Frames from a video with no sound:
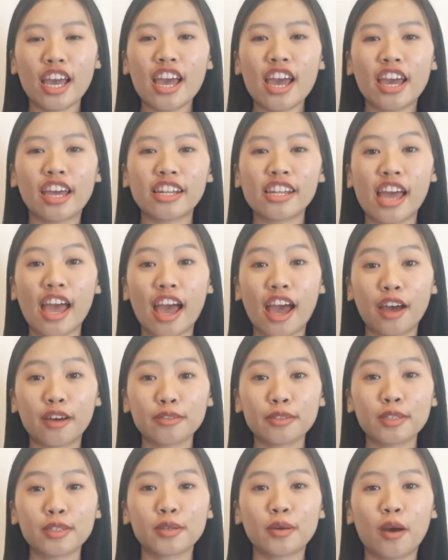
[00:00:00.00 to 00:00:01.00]
and
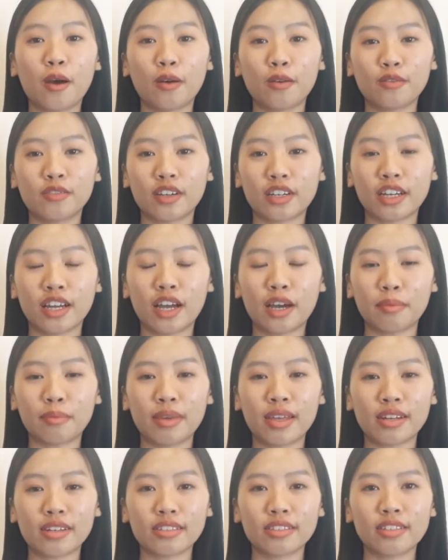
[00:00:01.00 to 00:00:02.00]
how to overcome
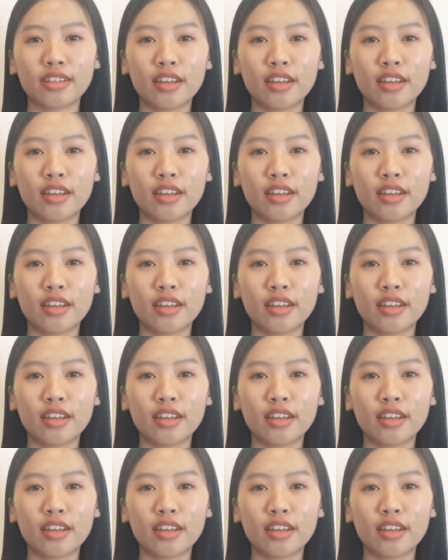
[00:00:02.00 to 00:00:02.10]
it.